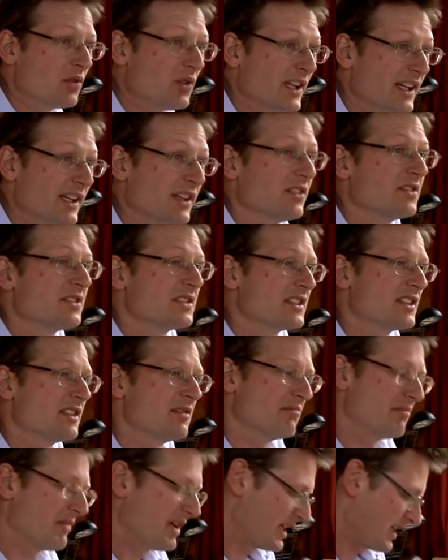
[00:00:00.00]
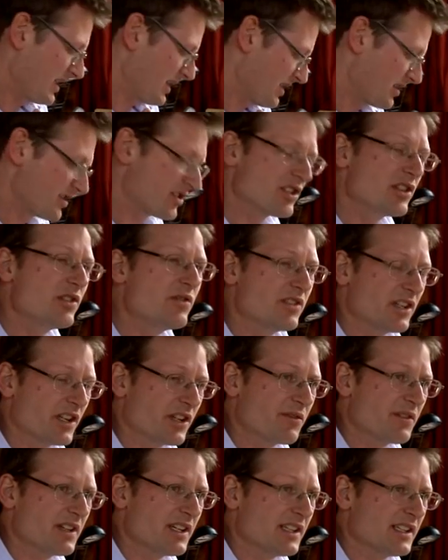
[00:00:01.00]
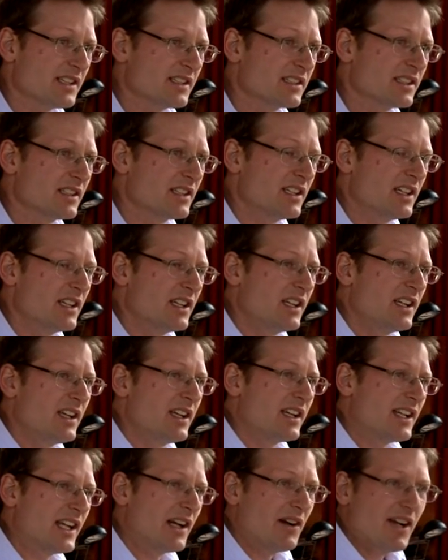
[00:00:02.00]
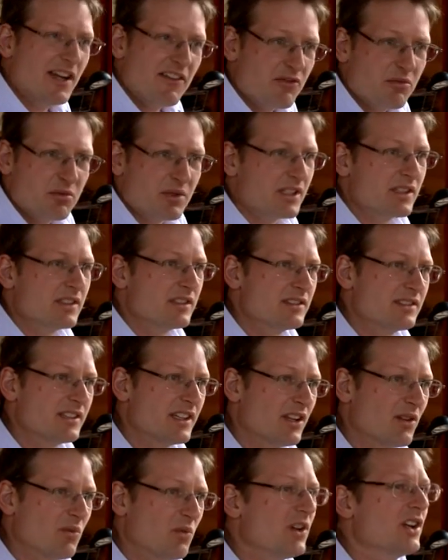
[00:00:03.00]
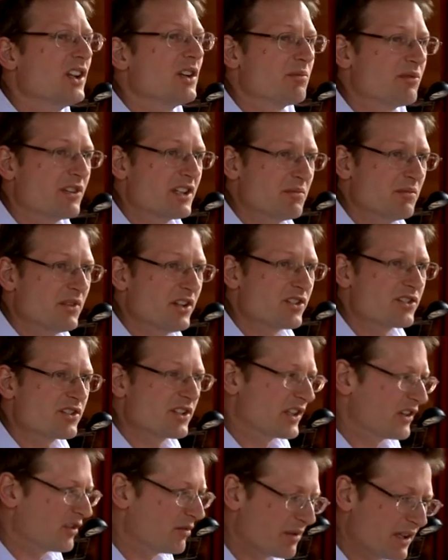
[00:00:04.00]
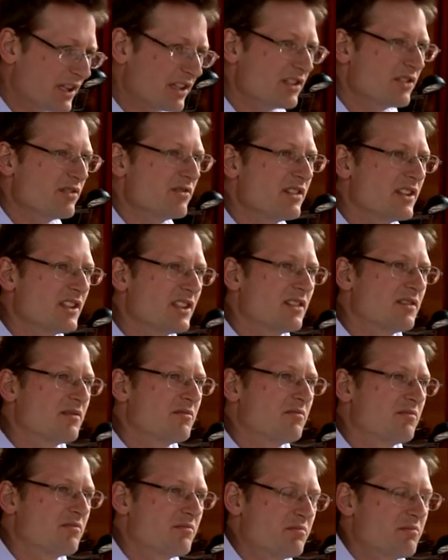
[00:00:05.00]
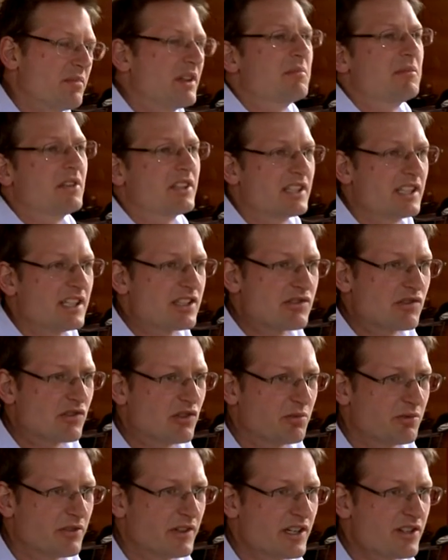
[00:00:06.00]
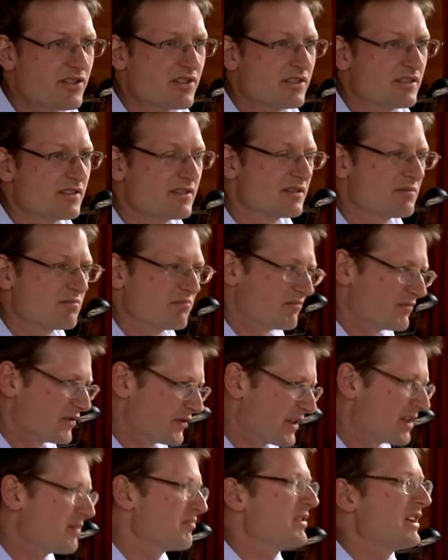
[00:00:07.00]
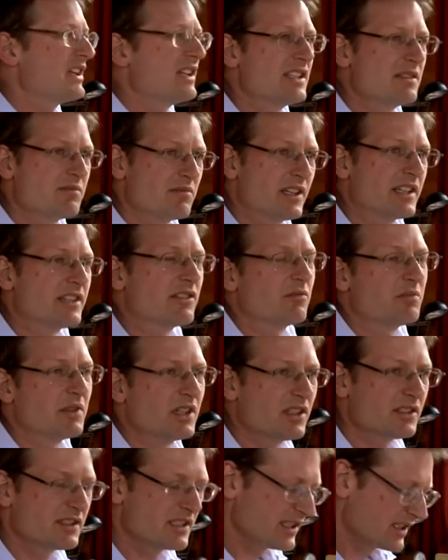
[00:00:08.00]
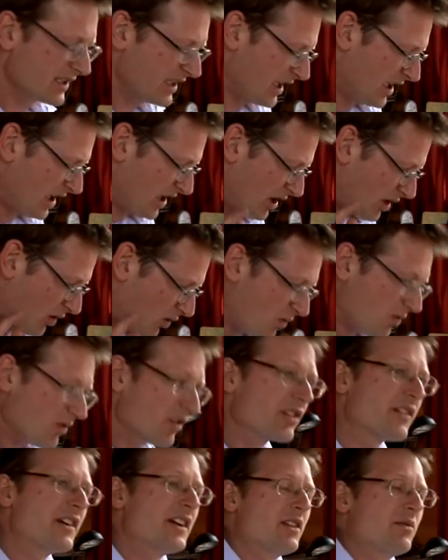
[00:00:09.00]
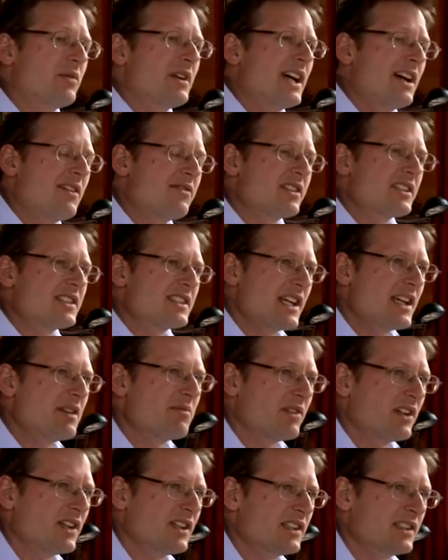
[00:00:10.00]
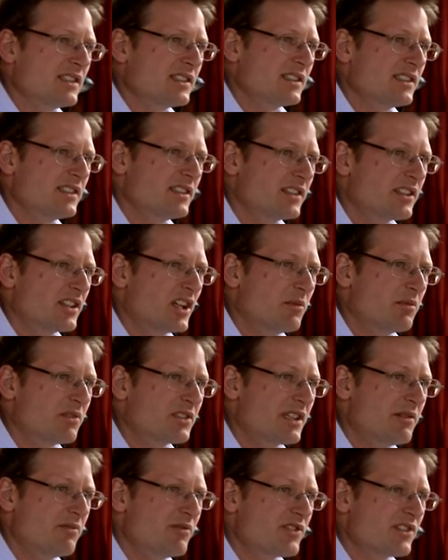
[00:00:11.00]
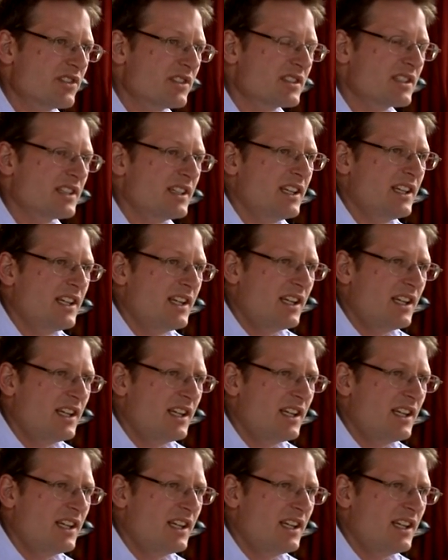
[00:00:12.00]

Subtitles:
all else, make it 2 degrees. Now everyone in the world pretty much, the European Union, big multinational corporations, Greenpeace, political parties, all agree that we have to stabilise global temperatures